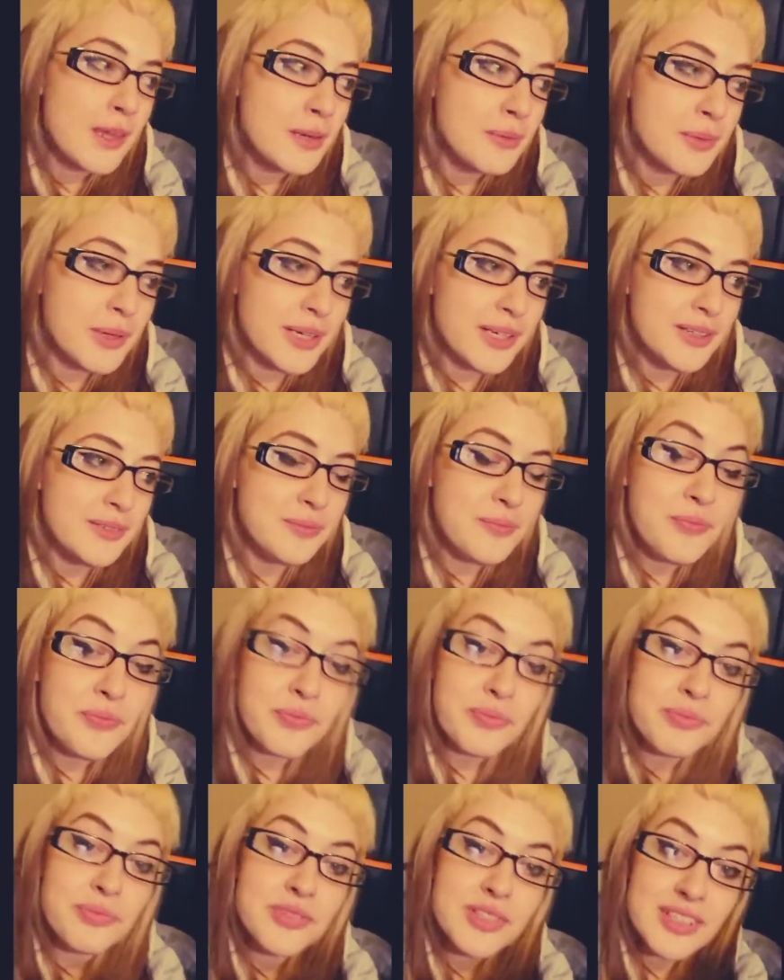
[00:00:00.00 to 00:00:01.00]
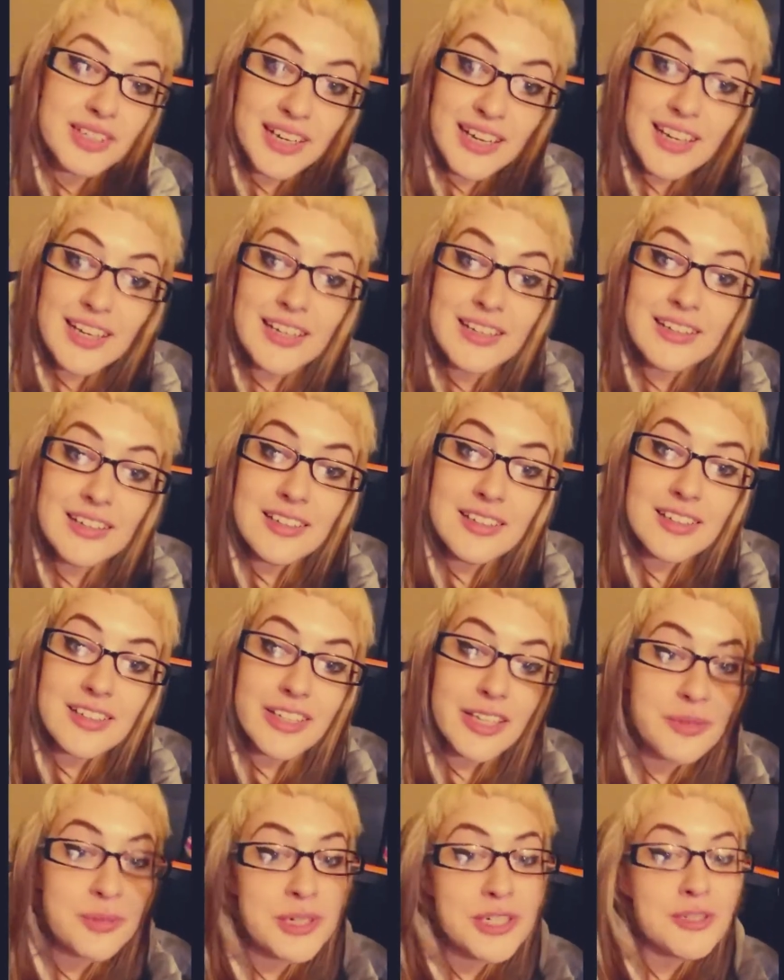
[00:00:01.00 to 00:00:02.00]
But today
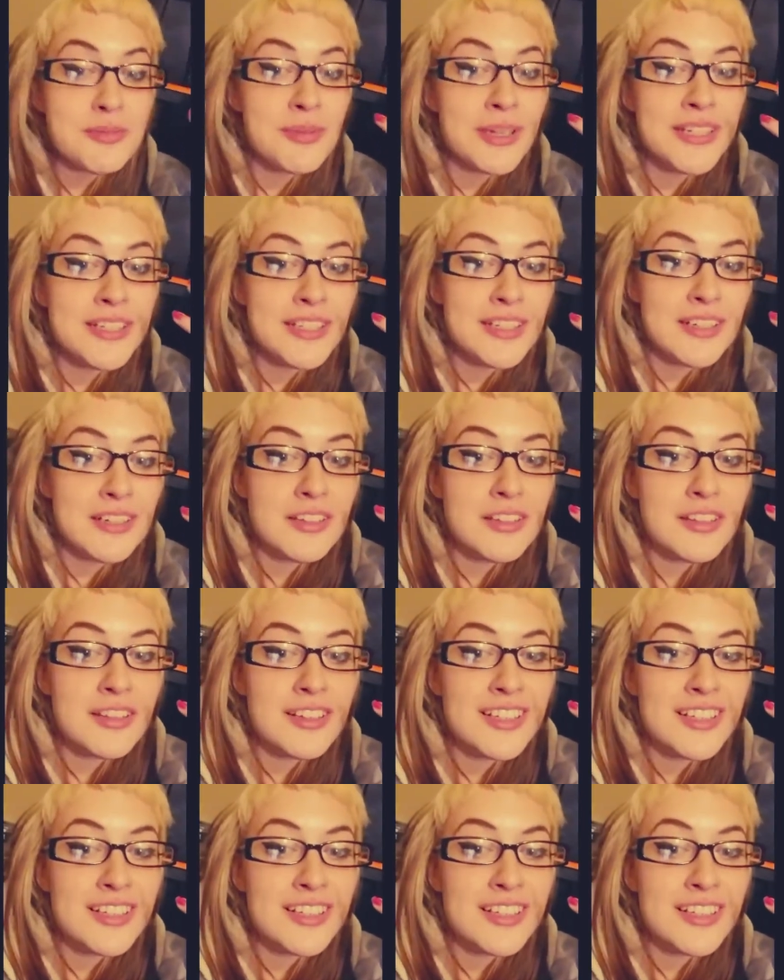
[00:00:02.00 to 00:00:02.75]
I brushed my teeth